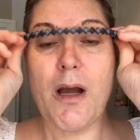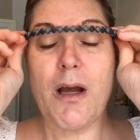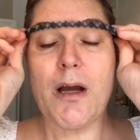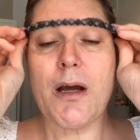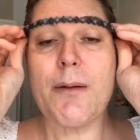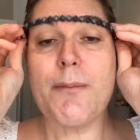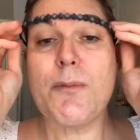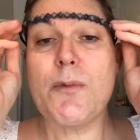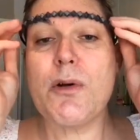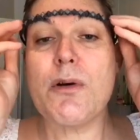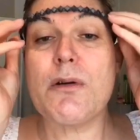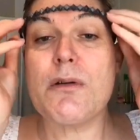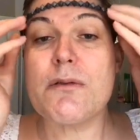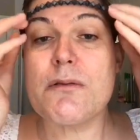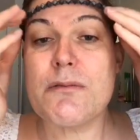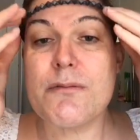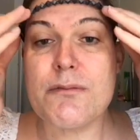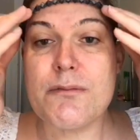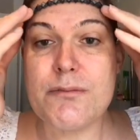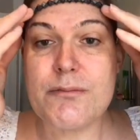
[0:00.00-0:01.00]
I'm not
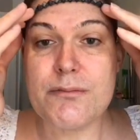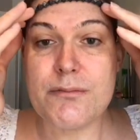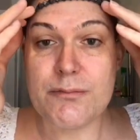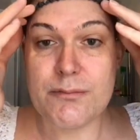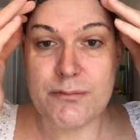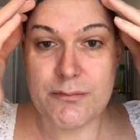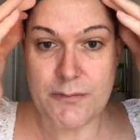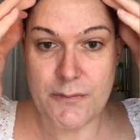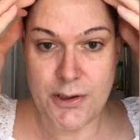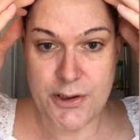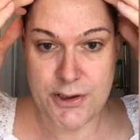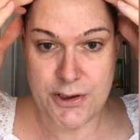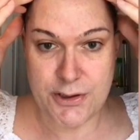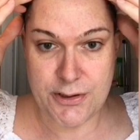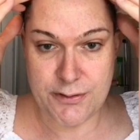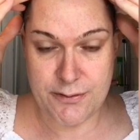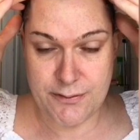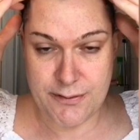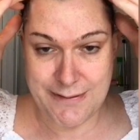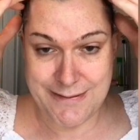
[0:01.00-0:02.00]
a
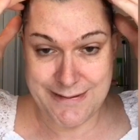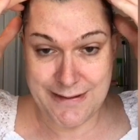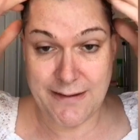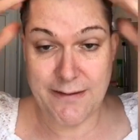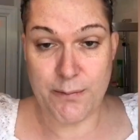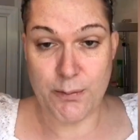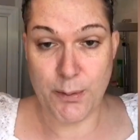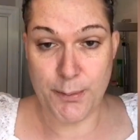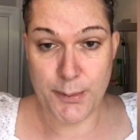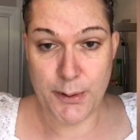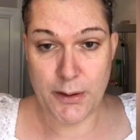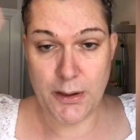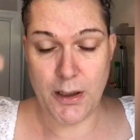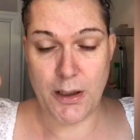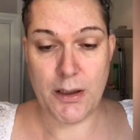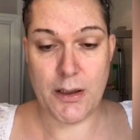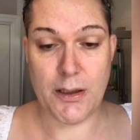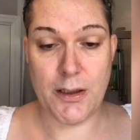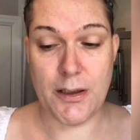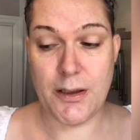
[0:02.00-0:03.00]
cis woman,
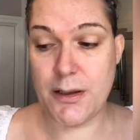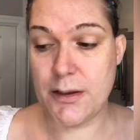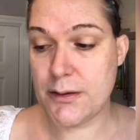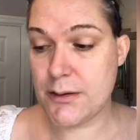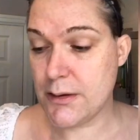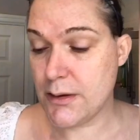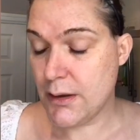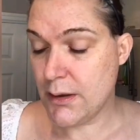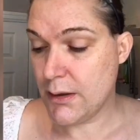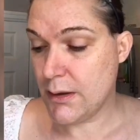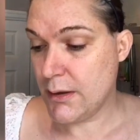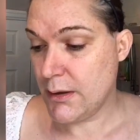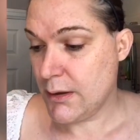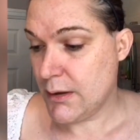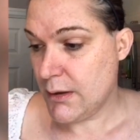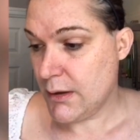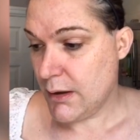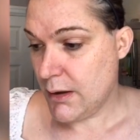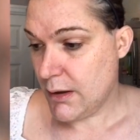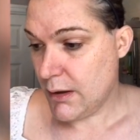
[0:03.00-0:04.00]

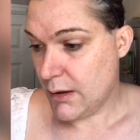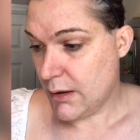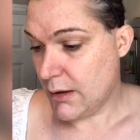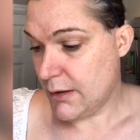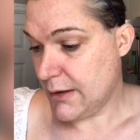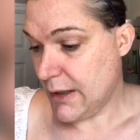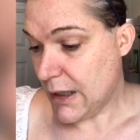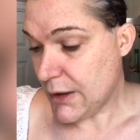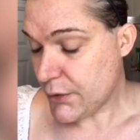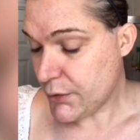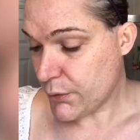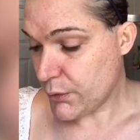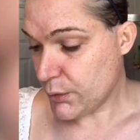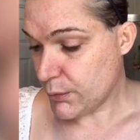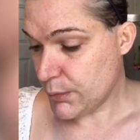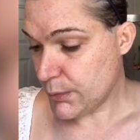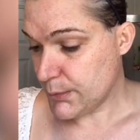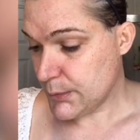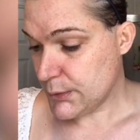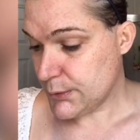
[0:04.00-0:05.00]
a natural
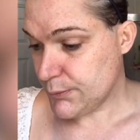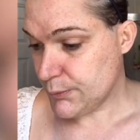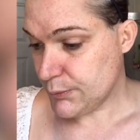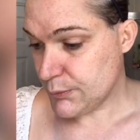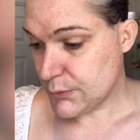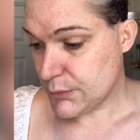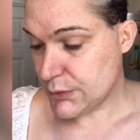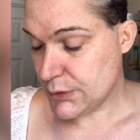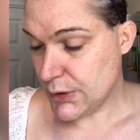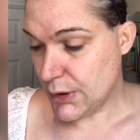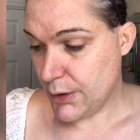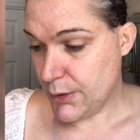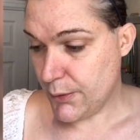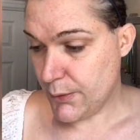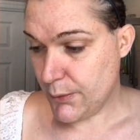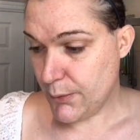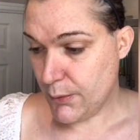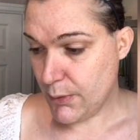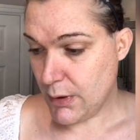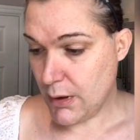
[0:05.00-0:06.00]
woman,
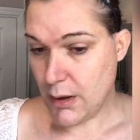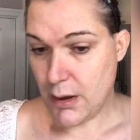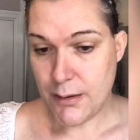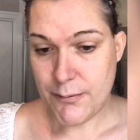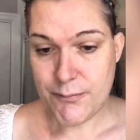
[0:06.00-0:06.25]
so